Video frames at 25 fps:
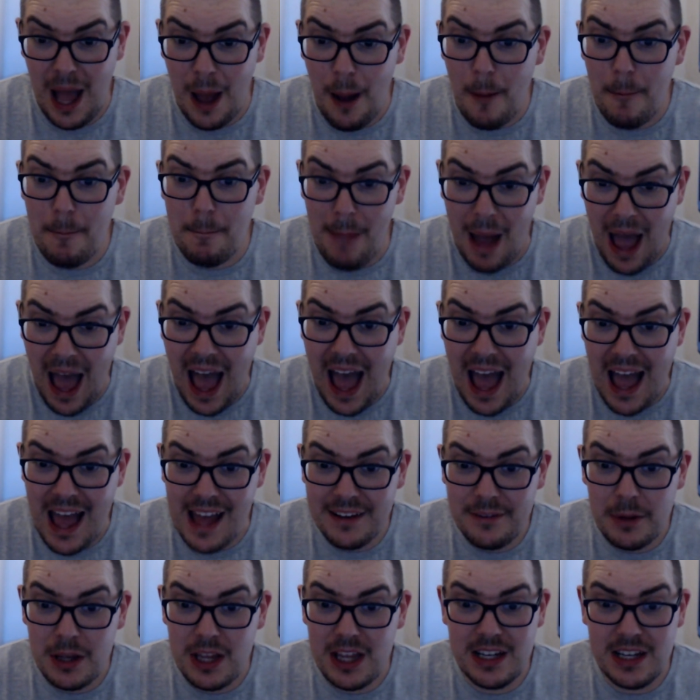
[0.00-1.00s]

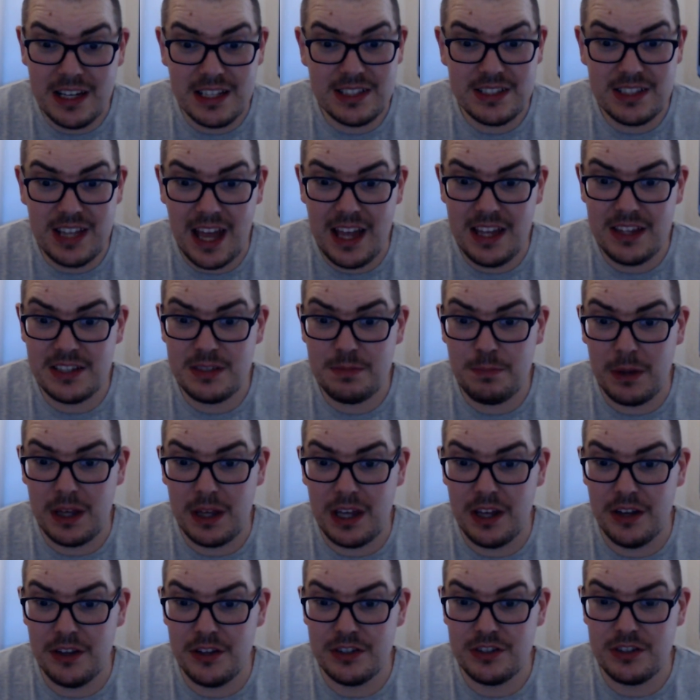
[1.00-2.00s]
mad in a sense
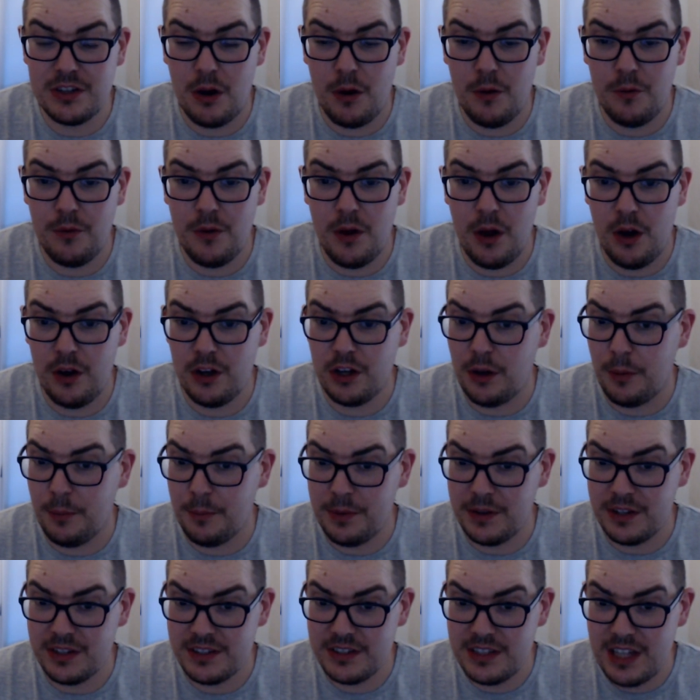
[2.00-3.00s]
because of a
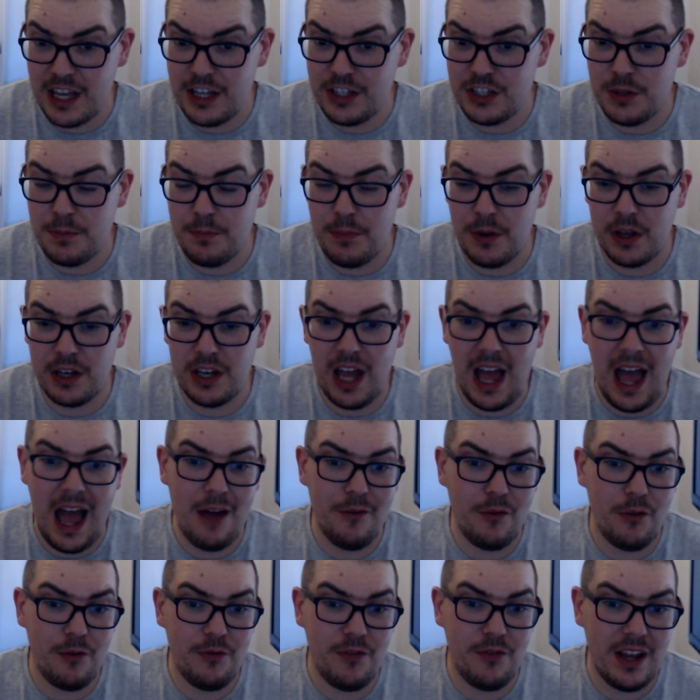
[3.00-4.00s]
compensation, but
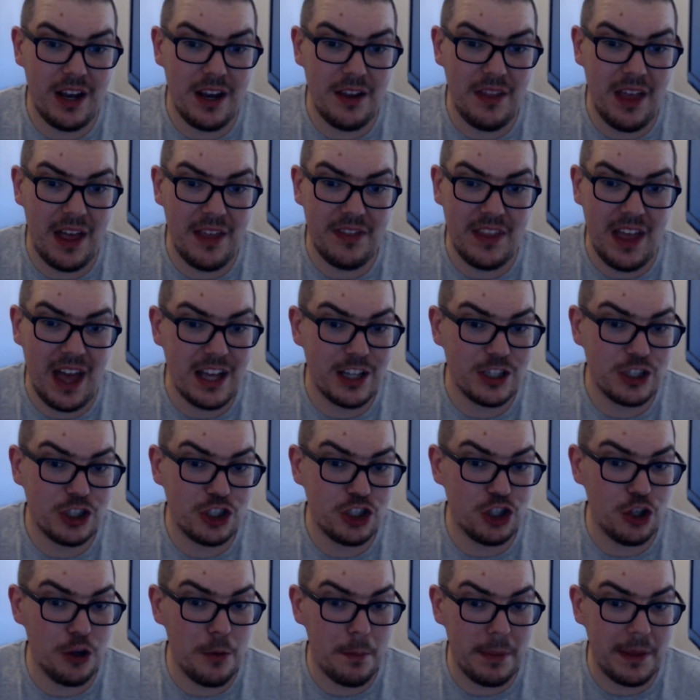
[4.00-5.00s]
have a feeling that that
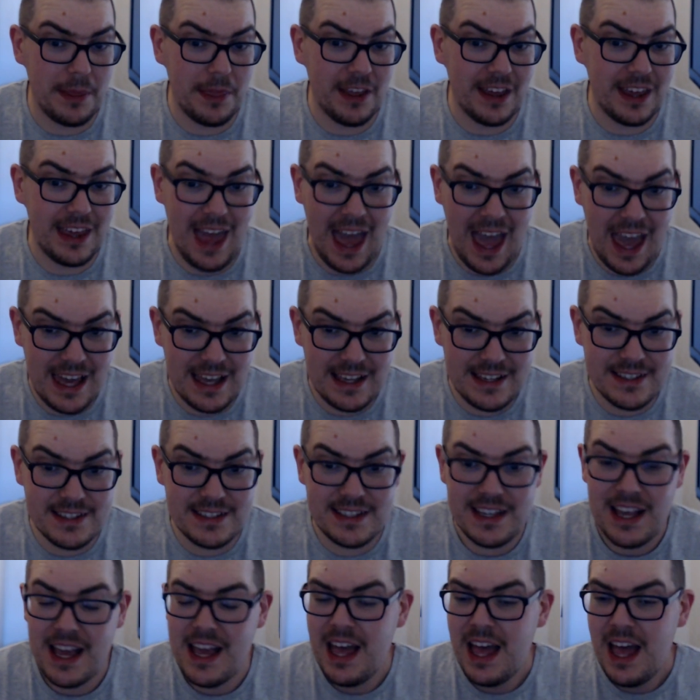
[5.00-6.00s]
shouldn't be the
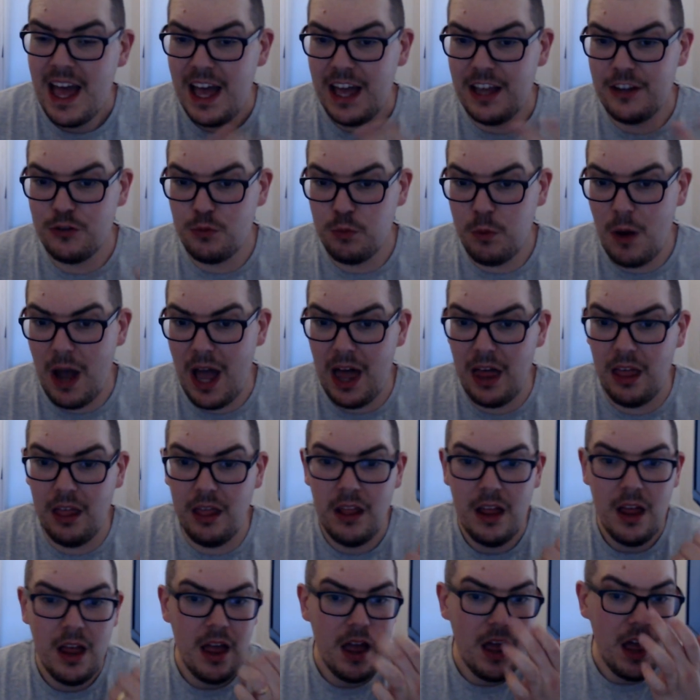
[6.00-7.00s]
case as
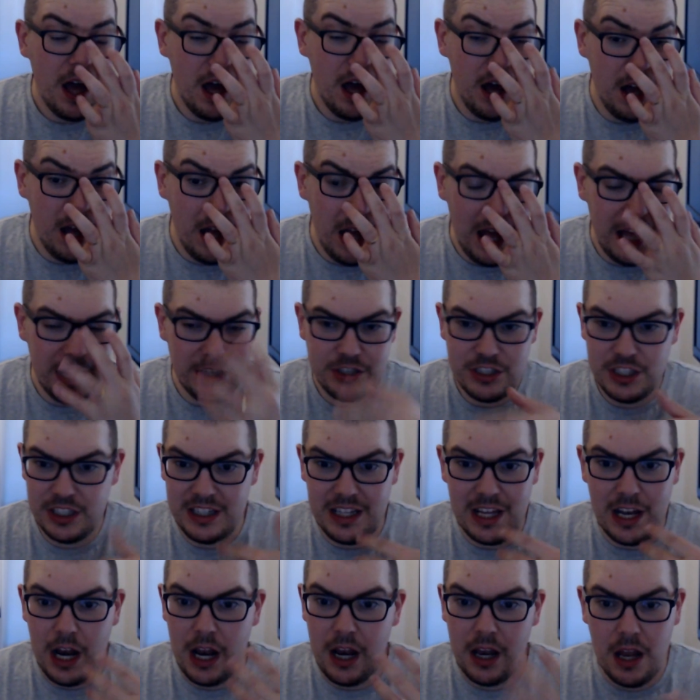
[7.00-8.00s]
well uh, and she
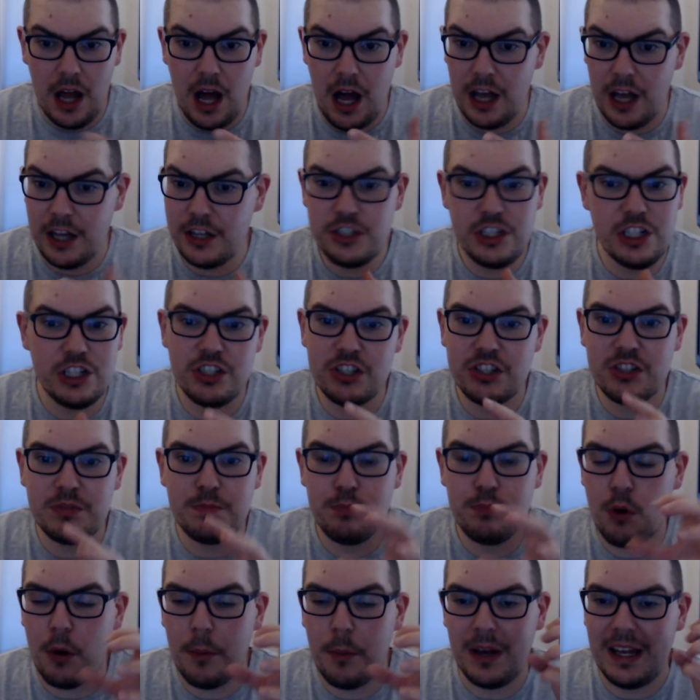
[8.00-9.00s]
didn't lie. She
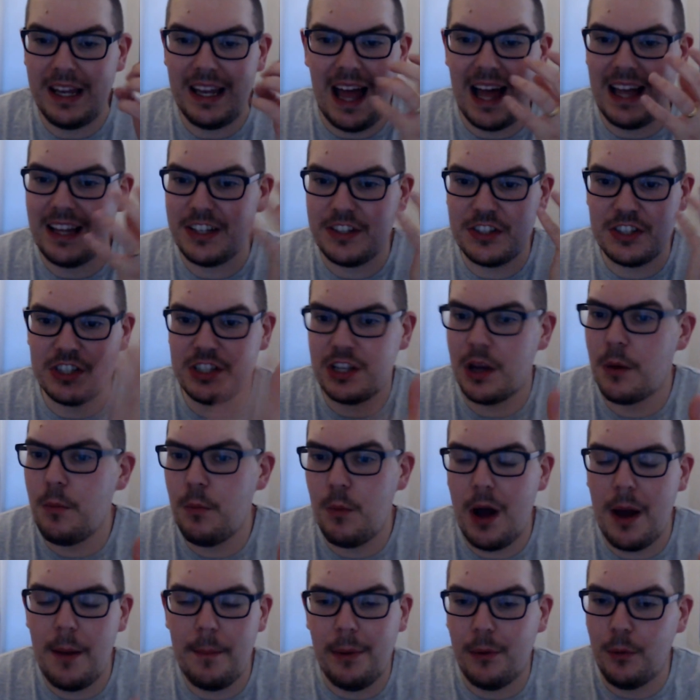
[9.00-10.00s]
just probably landed
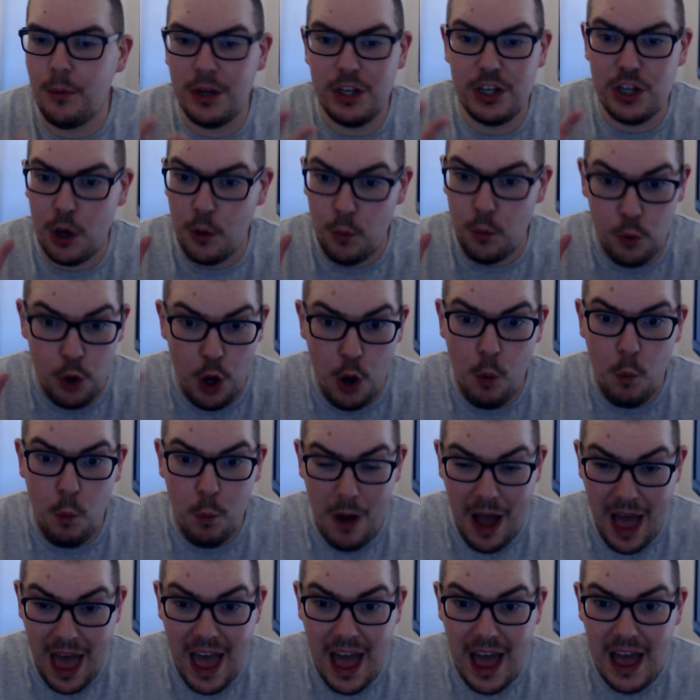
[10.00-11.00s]
somewhere, but we don't know
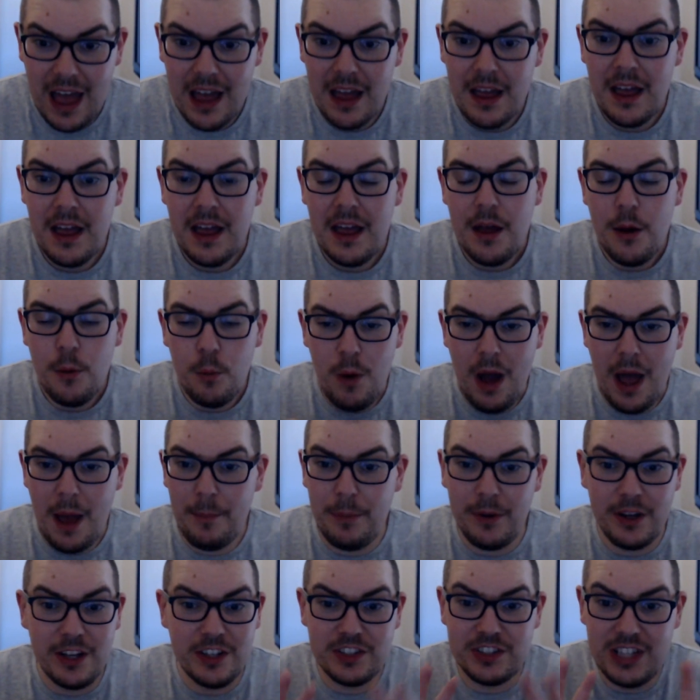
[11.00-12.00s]
where. Where
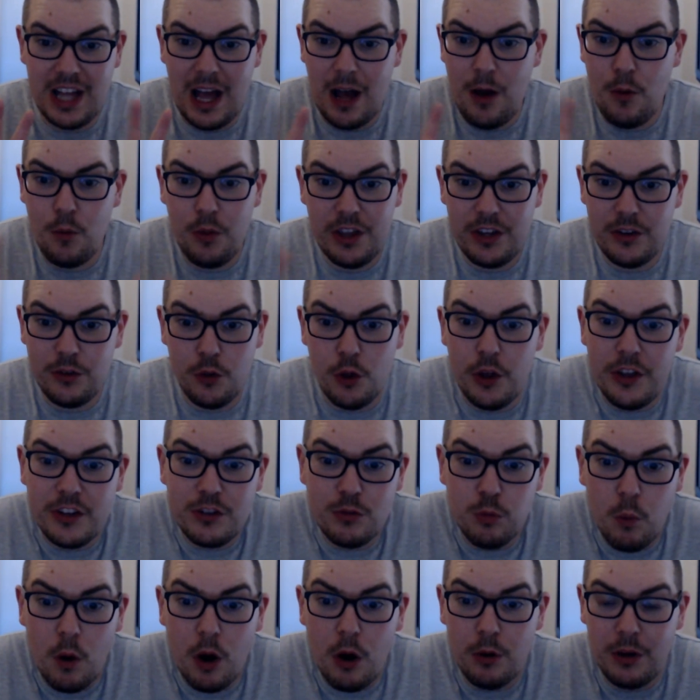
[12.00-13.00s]
because now that
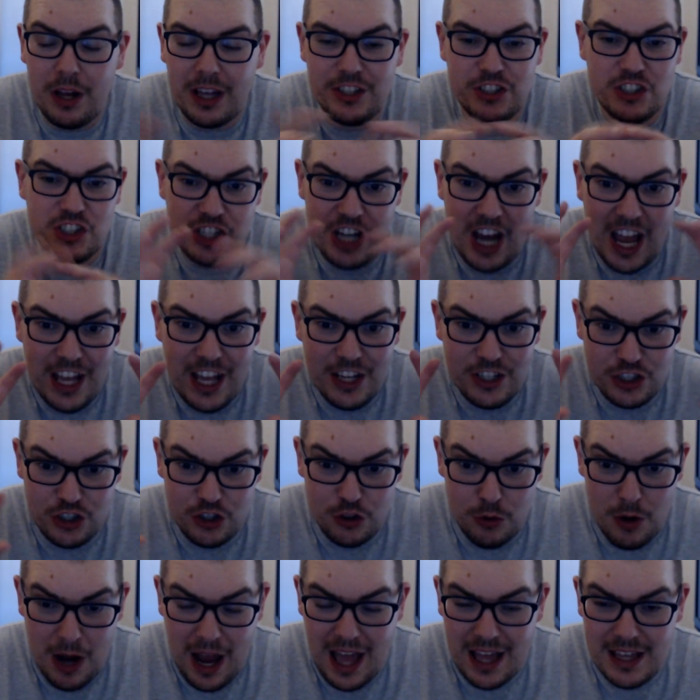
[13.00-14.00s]
this world has changed
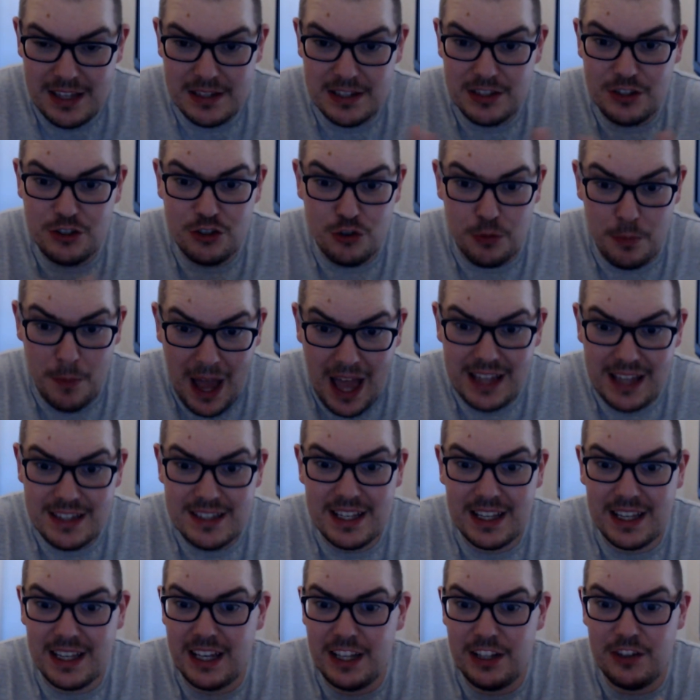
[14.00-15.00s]
dra-
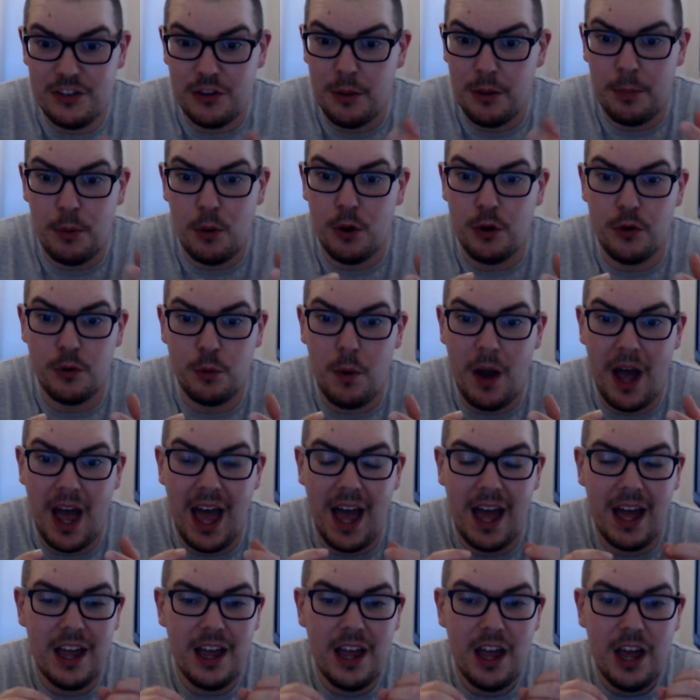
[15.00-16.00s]
dramatically to the point where